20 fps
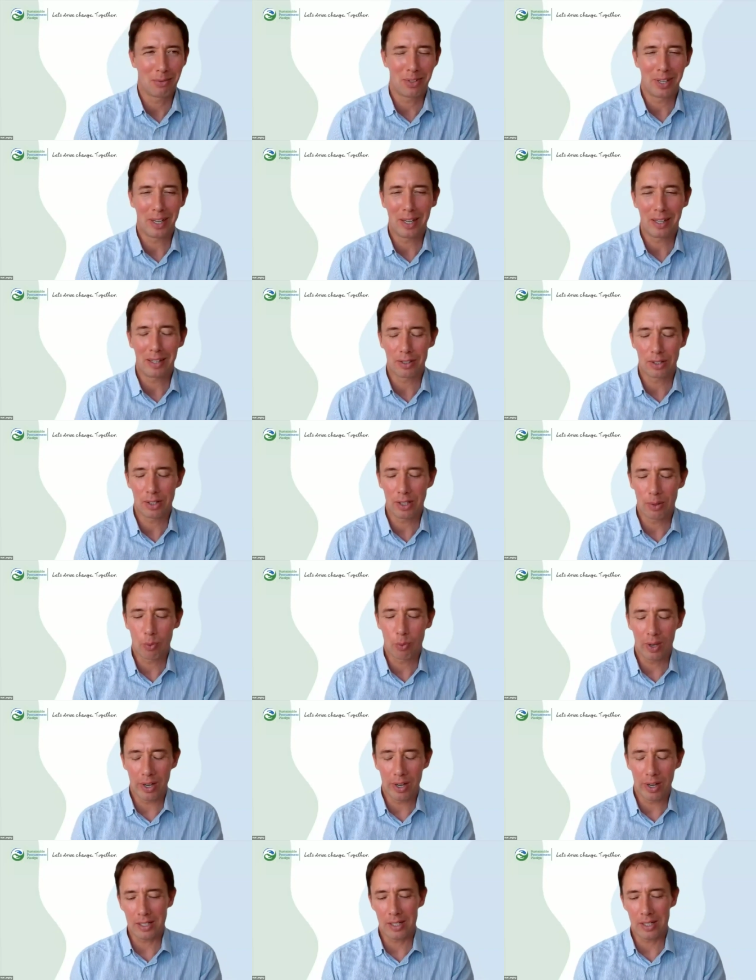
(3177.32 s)
for Alex,
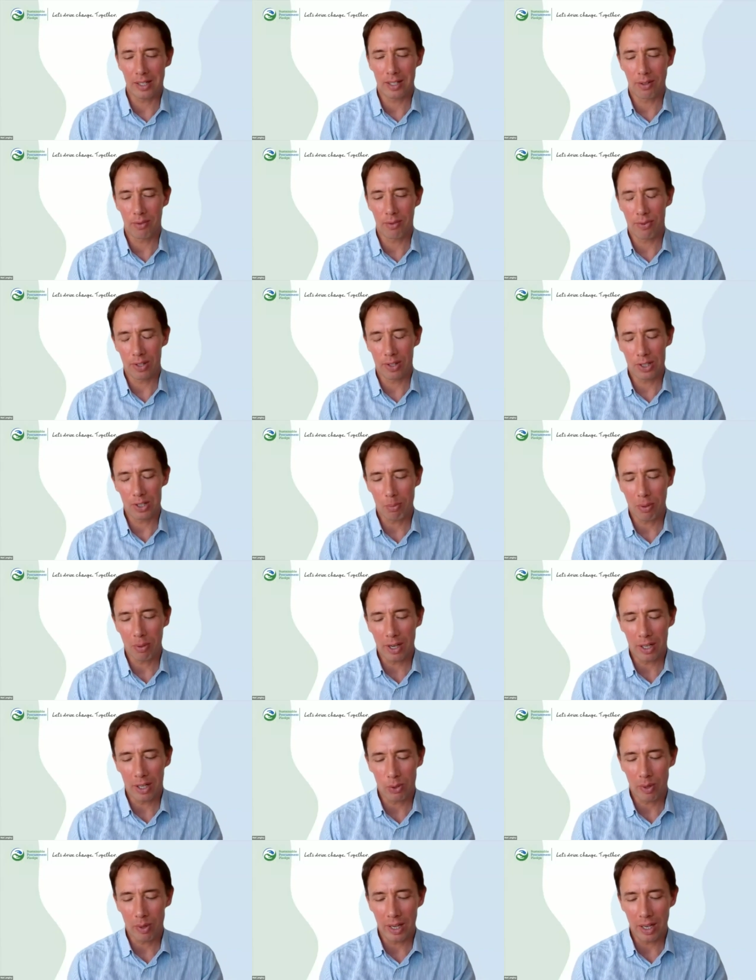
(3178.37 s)
we're actually for the
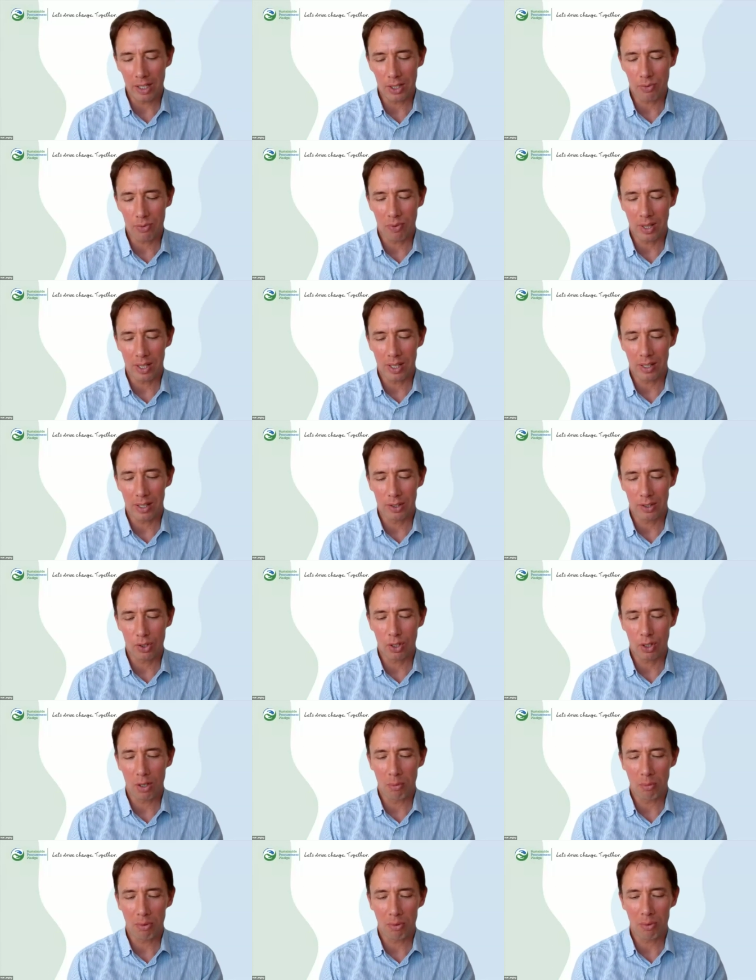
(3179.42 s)
suppliers we ask for their
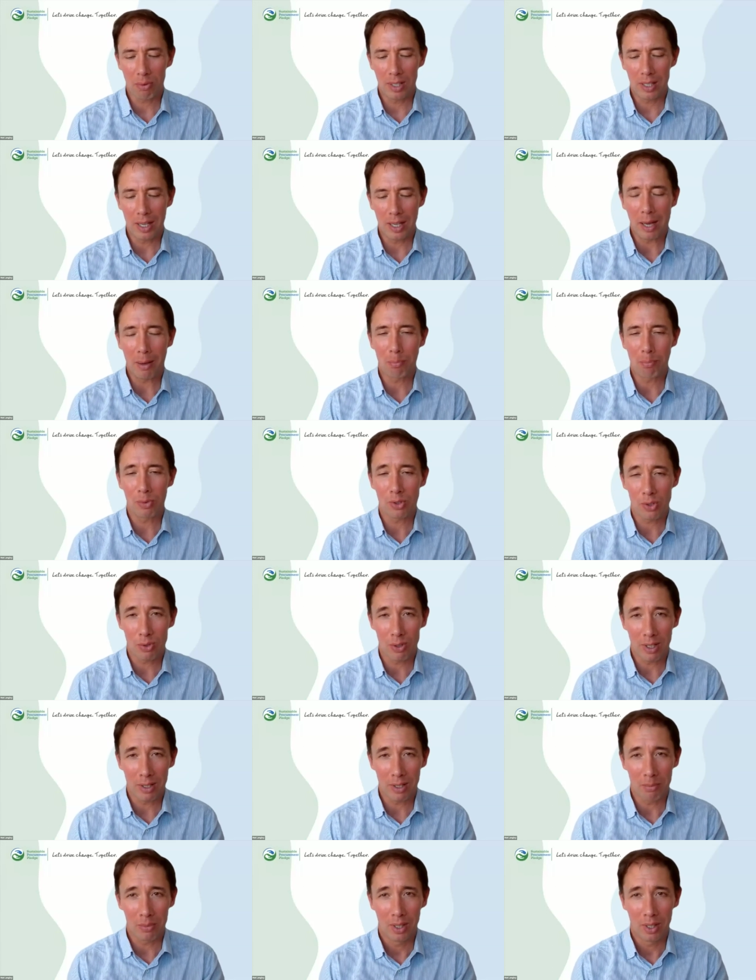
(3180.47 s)
scope three
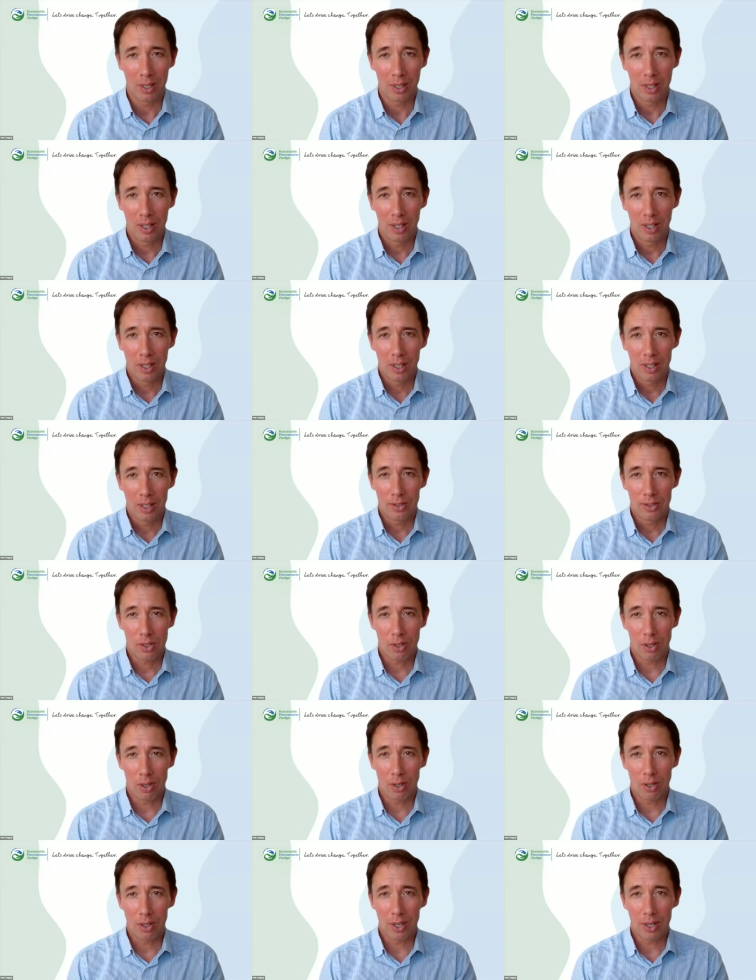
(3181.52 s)
upstream. So
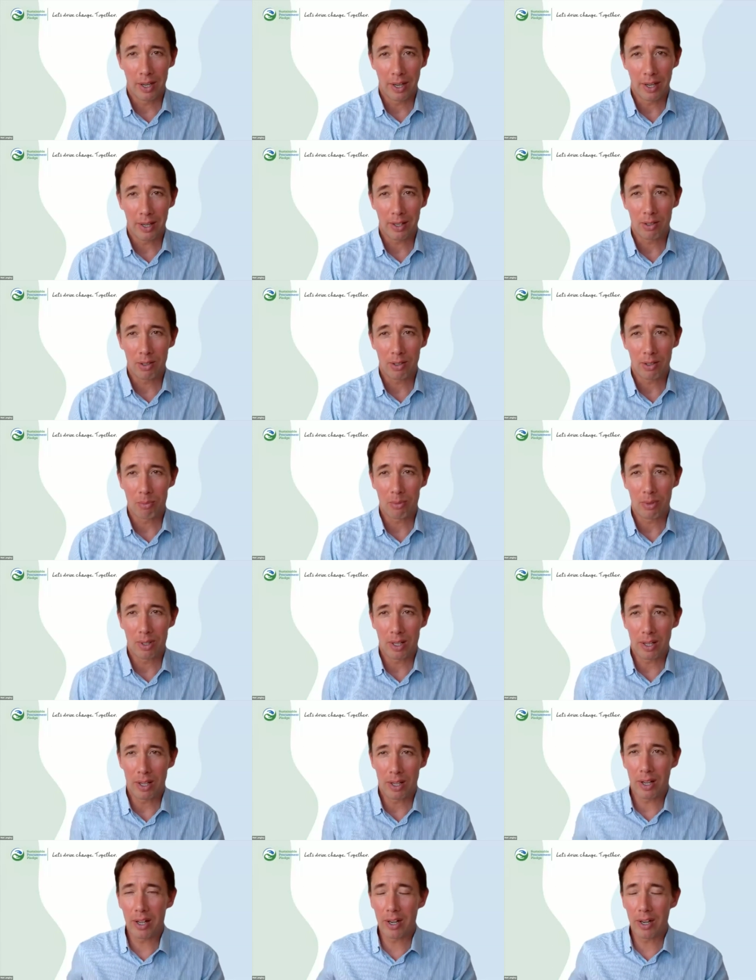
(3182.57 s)
um,
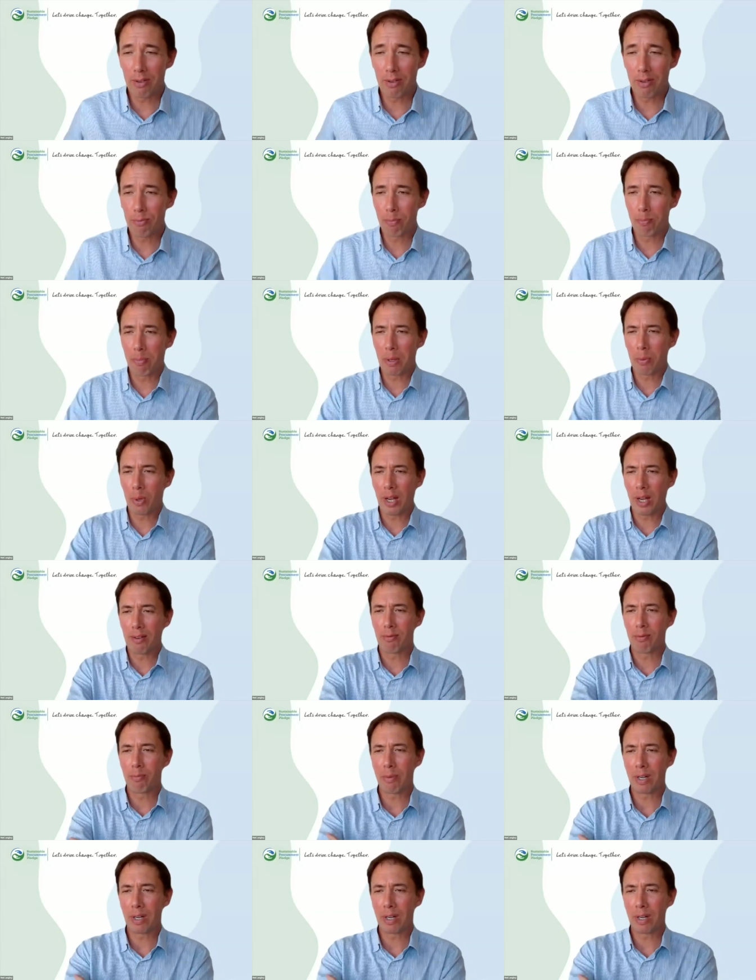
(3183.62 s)
I don't know if people have